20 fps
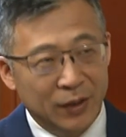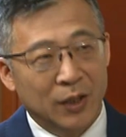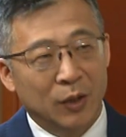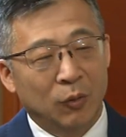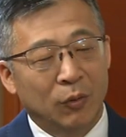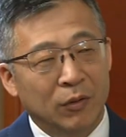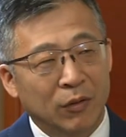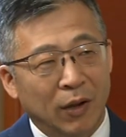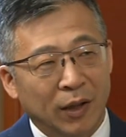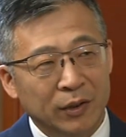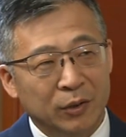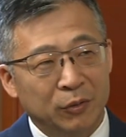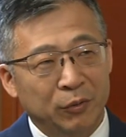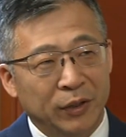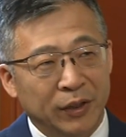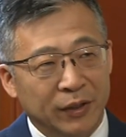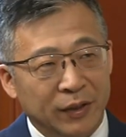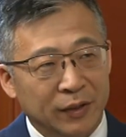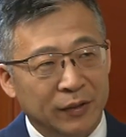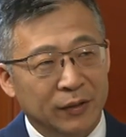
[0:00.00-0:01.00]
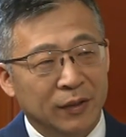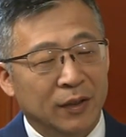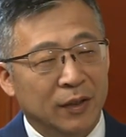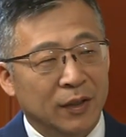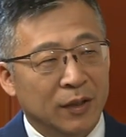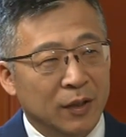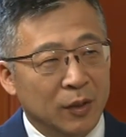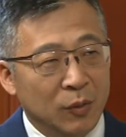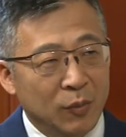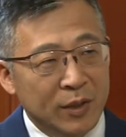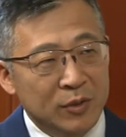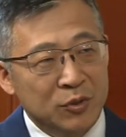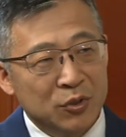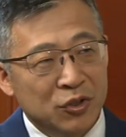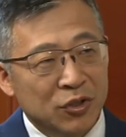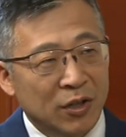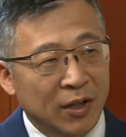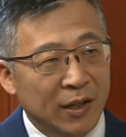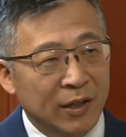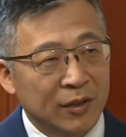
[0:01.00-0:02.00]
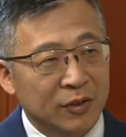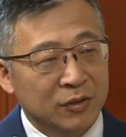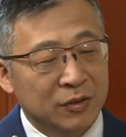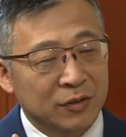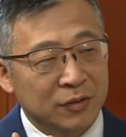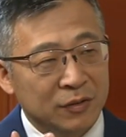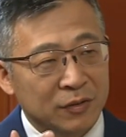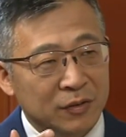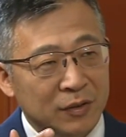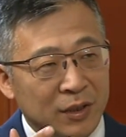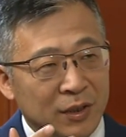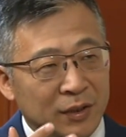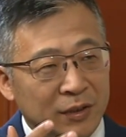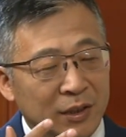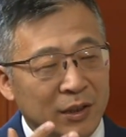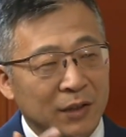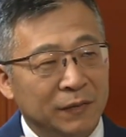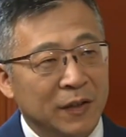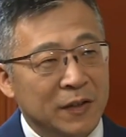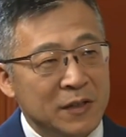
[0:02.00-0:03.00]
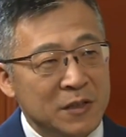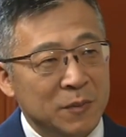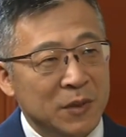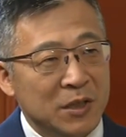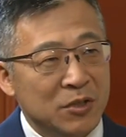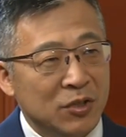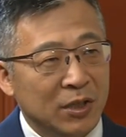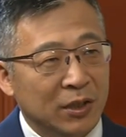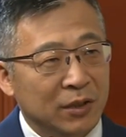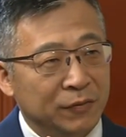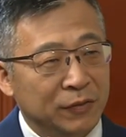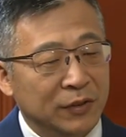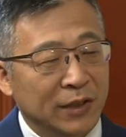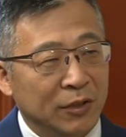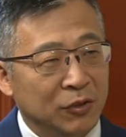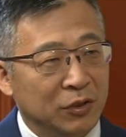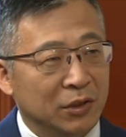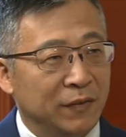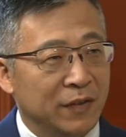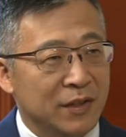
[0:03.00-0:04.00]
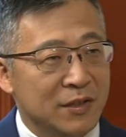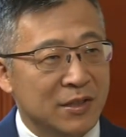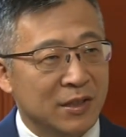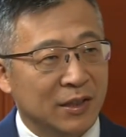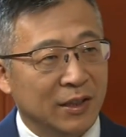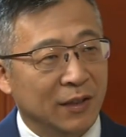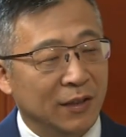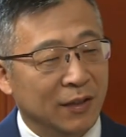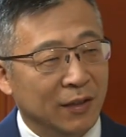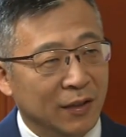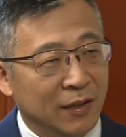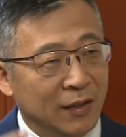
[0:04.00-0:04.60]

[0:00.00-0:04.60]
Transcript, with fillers: when Ronald Reagan went to Shanghai to deliver a speech at the Fudan University,